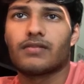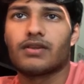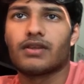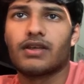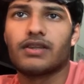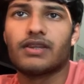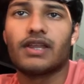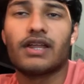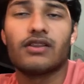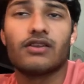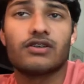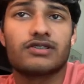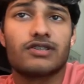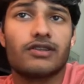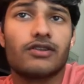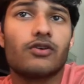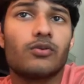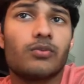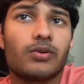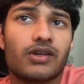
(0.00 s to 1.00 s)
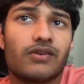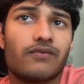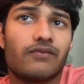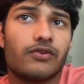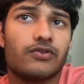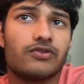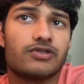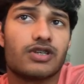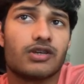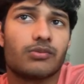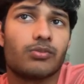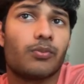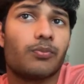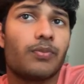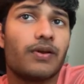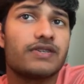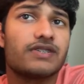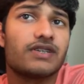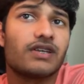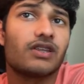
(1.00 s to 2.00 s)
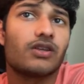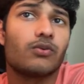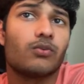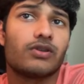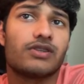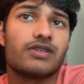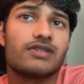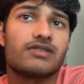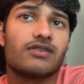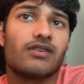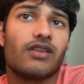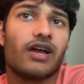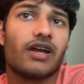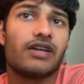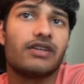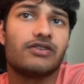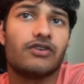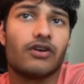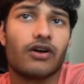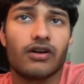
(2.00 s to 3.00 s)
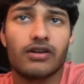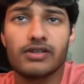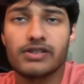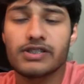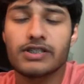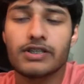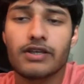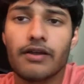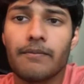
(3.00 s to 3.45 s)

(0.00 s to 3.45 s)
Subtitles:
And that looks a little bit confusing, but basically what this line does